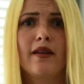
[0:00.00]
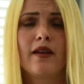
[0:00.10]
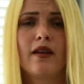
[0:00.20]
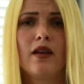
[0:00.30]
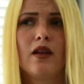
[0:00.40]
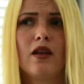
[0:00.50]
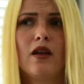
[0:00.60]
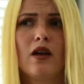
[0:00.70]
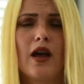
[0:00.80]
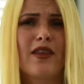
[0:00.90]
I
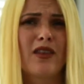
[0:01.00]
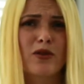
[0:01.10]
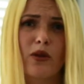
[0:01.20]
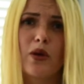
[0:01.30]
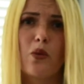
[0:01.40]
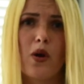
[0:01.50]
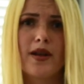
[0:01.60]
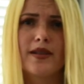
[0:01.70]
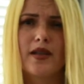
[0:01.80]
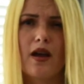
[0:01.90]
think there's only
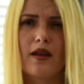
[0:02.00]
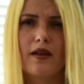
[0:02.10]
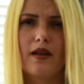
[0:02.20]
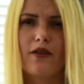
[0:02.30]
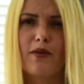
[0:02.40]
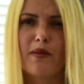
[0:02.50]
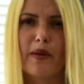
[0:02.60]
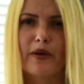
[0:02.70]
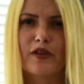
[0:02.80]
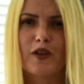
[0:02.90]
one dud, if my
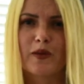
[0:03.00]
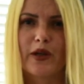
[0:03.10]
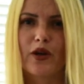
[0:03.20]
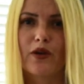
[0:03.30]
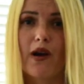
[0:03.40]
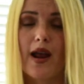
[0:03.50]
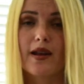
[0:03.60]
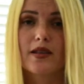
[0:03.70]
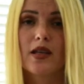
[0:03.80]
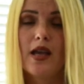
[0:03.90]
memory serves me
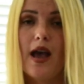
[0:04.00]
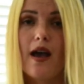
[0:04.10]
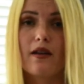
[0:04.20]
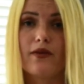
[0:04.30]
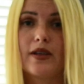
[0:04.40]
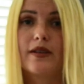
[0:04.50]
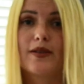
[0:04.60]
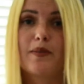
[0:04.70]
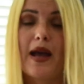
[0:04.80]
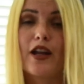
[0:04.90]
correct, out of
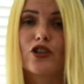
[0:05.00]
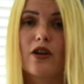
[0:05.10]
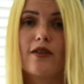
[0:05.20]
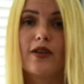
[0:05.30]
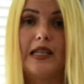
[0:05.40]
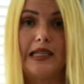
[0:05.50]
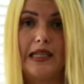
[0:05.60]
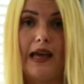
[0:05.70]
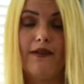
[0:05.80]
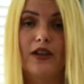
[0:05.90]
his batch of
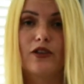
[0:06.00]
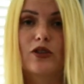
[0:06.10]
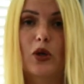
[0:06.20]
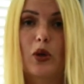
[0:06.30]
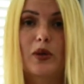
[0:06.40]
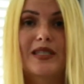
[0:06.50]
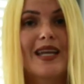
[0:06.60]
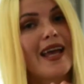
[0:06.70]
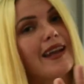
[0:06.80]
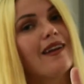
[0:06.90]
11. So
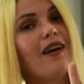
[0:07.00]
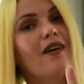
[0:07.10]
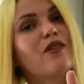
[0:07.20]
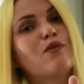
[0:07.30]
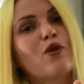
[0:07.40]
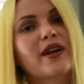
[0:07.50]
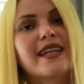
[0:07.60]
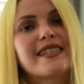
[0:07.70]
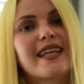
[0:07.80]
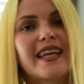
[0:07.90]
10 of
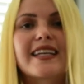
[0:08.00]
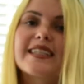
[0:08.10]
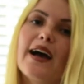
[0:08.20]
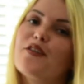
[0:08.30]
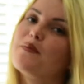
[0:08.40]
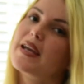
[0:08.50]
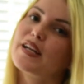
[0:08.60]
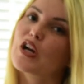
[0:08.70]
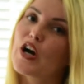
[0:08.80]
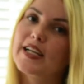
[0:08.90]
Morgan's eggs have
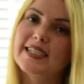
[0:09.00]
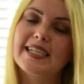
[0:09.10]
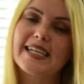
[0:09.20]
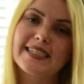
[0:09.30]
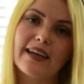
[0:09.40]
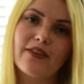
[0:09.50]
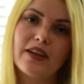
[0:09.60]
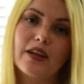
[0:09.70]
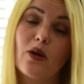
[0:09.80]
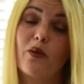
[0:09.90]
made it on to day
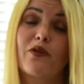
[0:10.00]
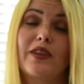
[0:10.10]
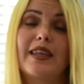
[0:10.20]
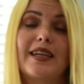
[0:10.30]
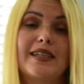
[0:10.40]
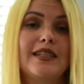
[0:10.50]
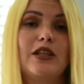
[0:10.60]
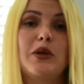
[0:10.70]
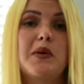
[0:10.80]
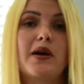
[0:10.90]
7, and hopefully they
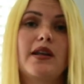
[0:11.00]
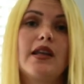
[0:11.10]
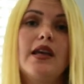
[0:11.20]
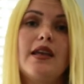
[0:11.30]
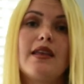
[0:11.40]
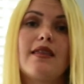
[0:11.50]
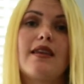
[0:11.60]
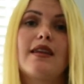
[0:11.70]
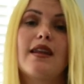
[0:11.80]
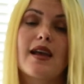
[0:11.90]
continue on.
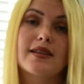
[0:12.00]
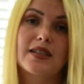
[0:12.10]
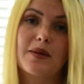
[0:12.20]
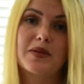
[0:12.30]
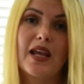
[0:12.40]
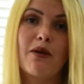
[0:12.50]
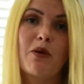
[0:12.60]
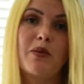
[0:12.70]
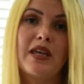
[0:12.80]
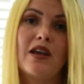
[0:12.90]
The next update
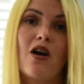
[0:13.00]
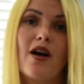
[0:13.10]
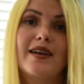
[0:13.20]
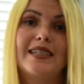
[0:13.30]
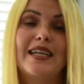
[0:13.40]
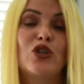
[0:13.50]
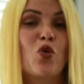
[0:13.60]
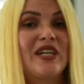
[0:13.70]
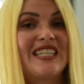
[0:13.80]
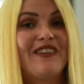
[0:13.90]
will be on day
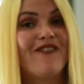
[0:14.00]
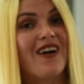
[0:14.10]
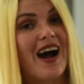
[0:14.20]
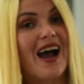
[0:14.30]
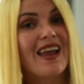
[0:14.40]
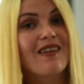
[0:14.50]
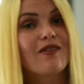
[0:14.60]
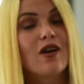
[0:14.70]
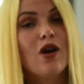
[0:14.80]
25,